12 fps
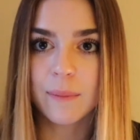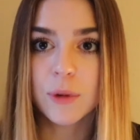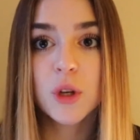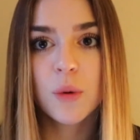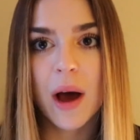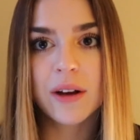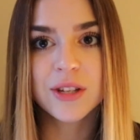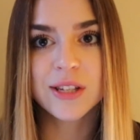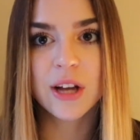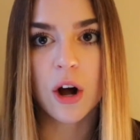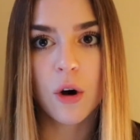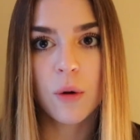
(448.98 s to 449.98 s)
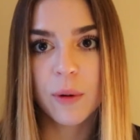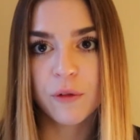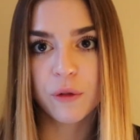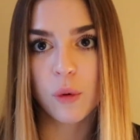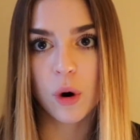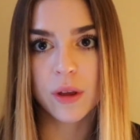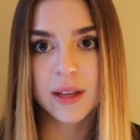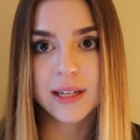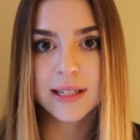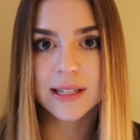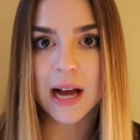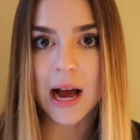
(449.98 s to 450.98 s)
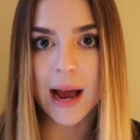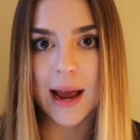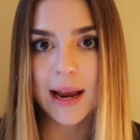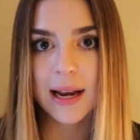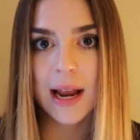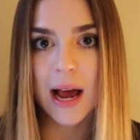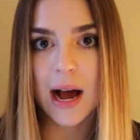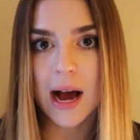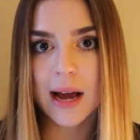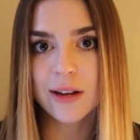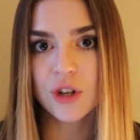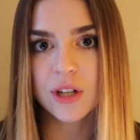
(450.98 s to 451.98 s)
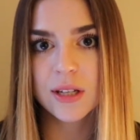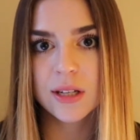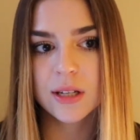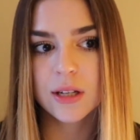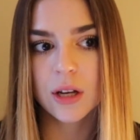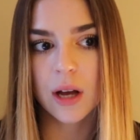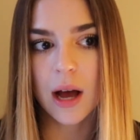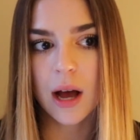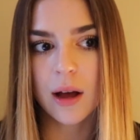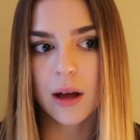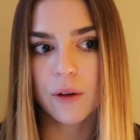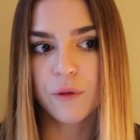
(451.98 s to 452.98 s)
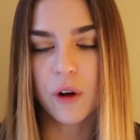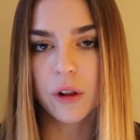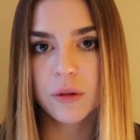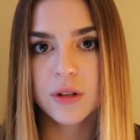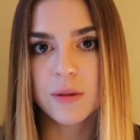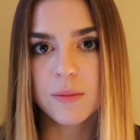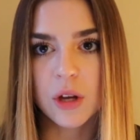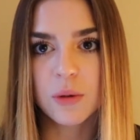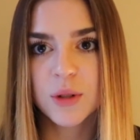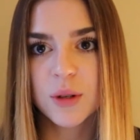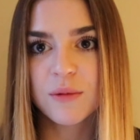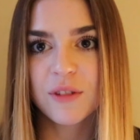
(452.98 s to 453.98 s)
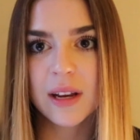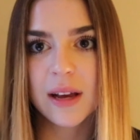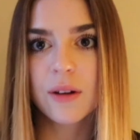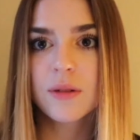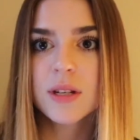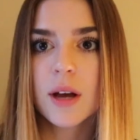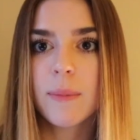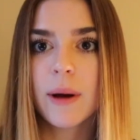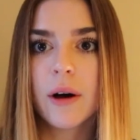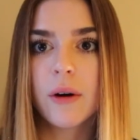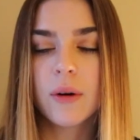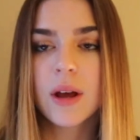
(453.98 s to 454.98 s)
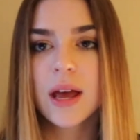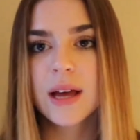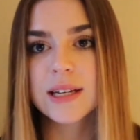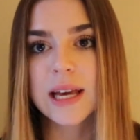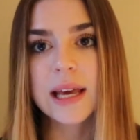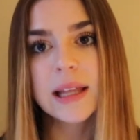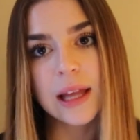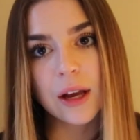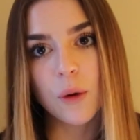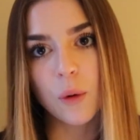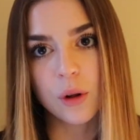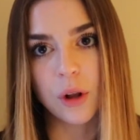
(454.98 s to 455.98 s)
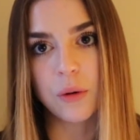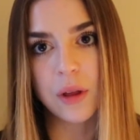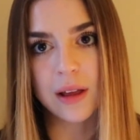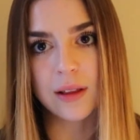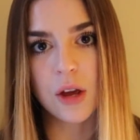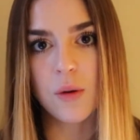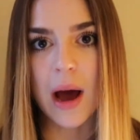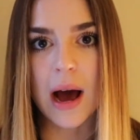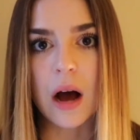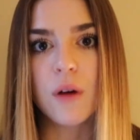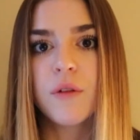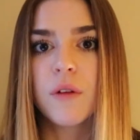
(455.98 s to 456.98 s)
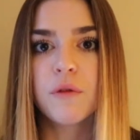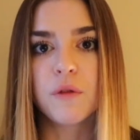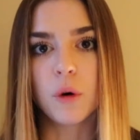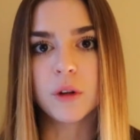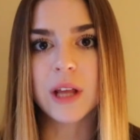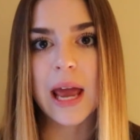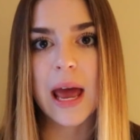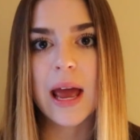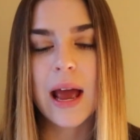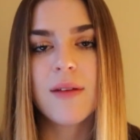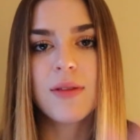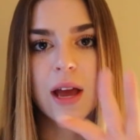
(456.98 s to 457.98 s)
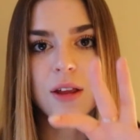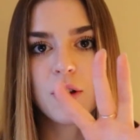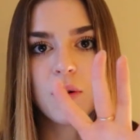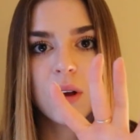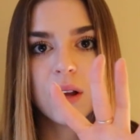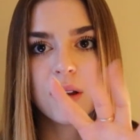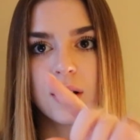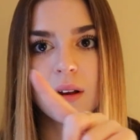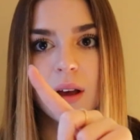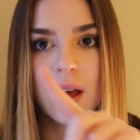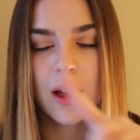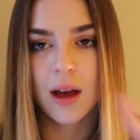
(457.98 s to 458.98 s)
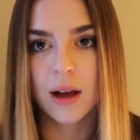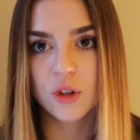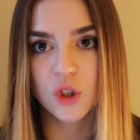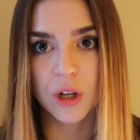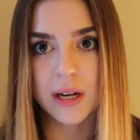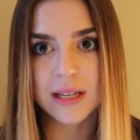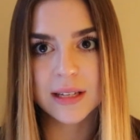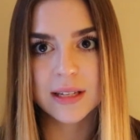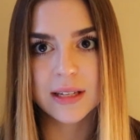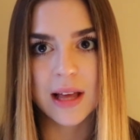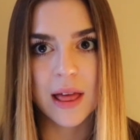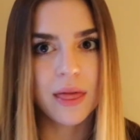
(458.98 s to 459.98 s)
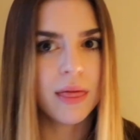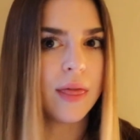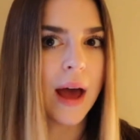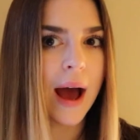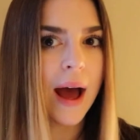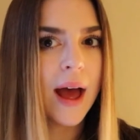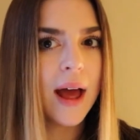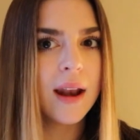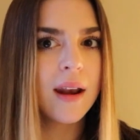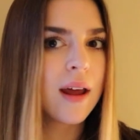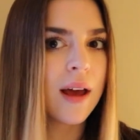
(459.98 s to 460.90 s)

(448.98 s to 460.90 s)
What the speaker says: knew how to sew, but for the design I just followed some YouTube videos about taking like clothing that you have and folding it and then you can trace that.